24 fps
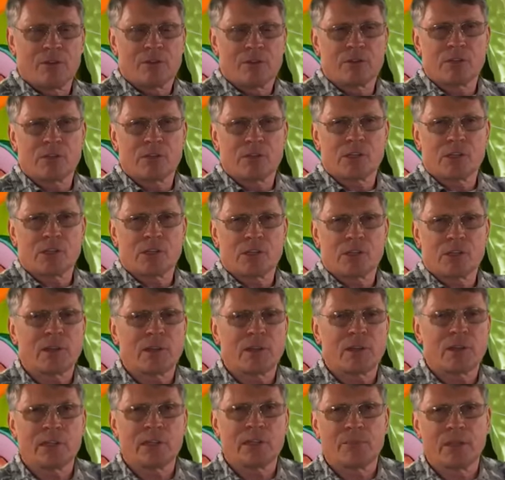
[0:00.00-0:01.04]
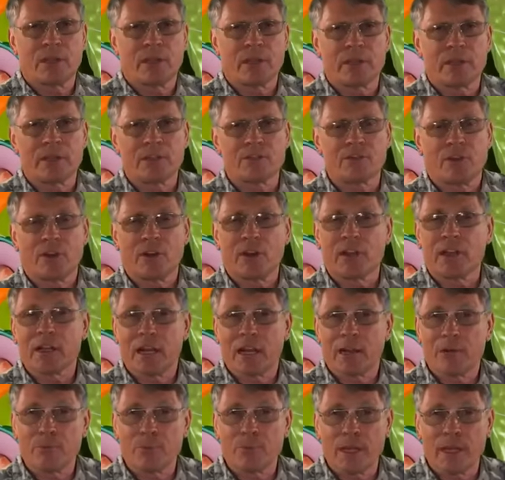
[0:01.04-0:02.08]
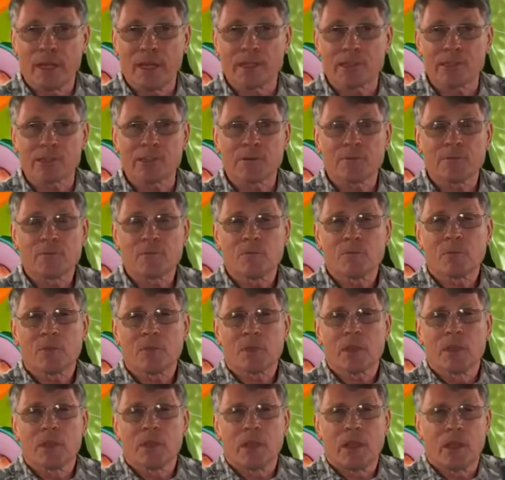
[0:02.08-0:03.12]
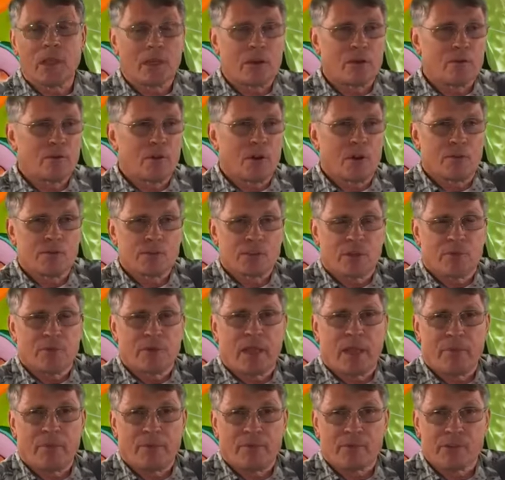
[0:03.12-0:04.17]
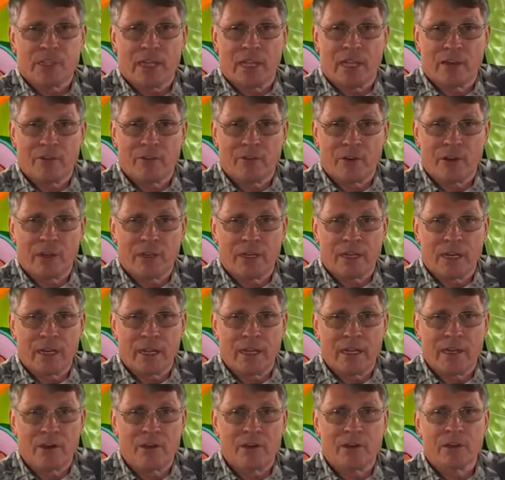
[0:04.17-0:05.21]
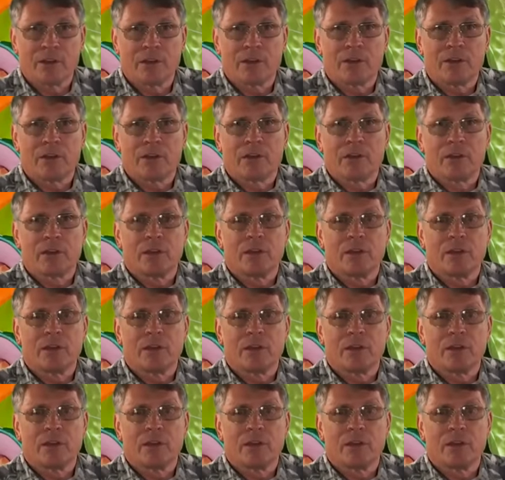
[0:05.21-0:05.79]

Just the spitting ability is very complex. It involves some type of salivary gland. Mm-hmm. It